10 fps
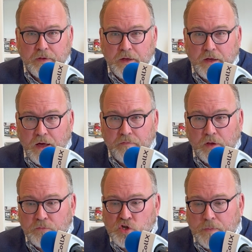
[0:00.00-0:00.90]

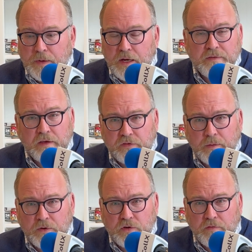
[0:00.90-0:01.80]
envelope shipping, testing a
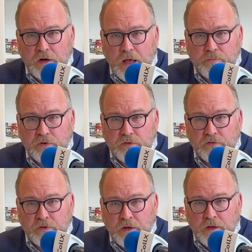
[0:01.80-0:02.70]
bunch of different options,